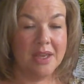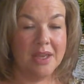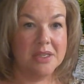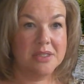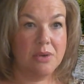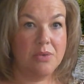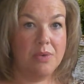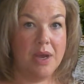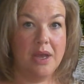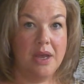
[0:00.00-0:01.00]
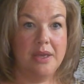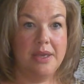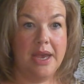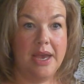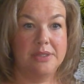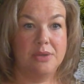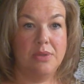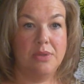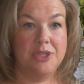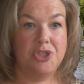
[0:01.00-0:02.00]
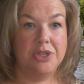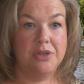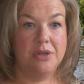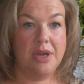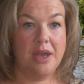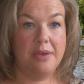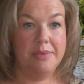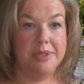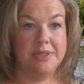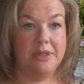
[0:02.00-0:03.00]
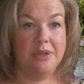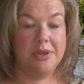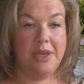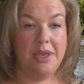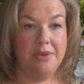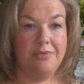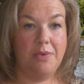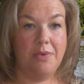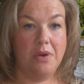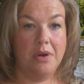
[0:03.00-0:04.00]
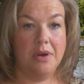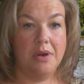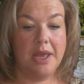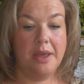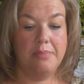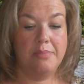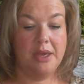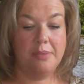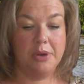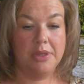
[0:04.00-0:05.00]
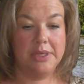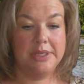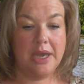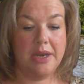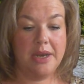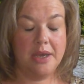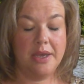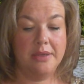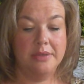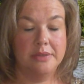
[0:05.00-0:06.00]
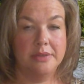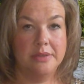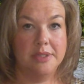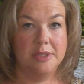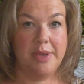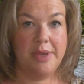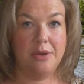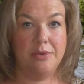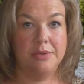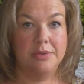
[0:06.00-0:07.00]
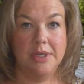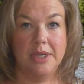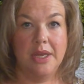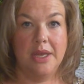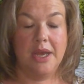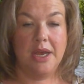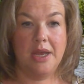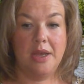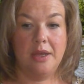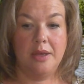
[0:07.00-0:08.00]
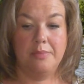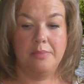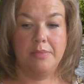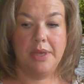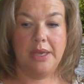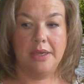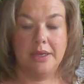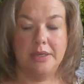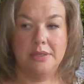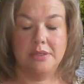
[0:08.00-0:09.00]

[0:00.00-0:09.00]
So yeah, so last year I was still looking for pink Berkeley tie-dye tomato, and